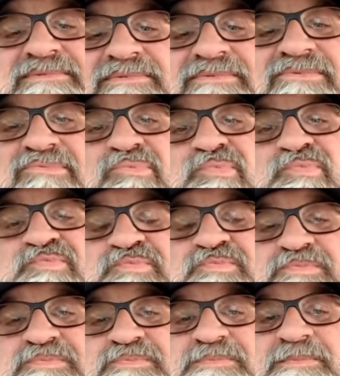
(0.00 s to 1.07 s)
different levels
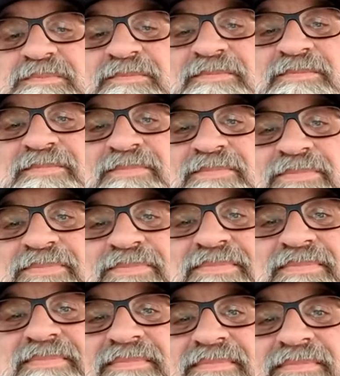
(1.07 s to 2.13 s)
of theft.